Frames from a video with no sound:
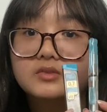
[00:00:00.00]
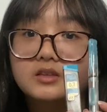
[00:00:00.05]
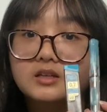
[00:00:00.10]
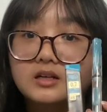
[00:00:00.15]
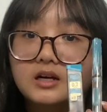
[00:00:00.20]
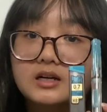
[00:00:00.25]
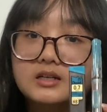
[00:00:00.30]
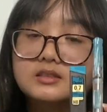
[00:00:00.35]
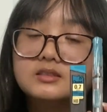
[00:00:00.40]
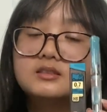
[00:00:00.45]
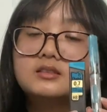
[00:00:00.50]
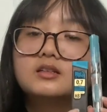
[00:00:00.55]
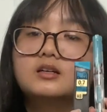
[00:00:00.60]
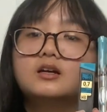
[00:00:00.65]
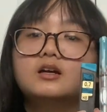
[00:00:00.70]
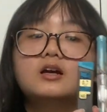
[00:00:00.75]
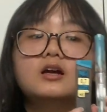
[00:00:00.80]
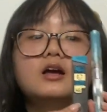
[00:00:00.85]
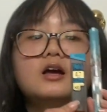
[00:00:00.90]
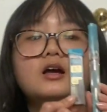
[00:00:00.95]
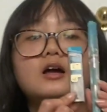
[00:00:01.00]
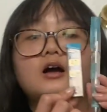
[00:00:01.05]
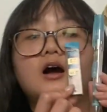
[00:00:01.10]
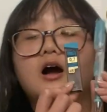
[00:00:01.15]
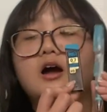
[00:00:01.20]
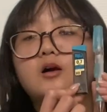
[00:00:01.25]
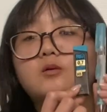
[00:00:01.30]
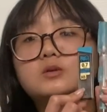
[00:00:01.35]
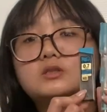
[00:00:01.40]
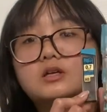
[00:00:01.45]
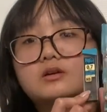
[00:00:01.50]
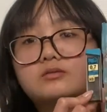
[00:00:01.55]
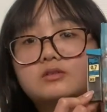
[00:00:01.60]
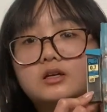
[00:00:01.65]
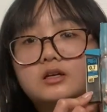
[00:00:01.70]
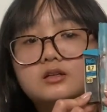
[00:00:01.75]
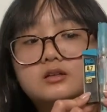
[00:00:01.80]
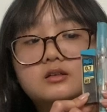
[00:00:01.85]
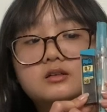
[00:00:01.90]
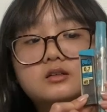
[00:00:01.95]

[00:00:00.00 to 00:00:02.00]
Guys, I always have lead.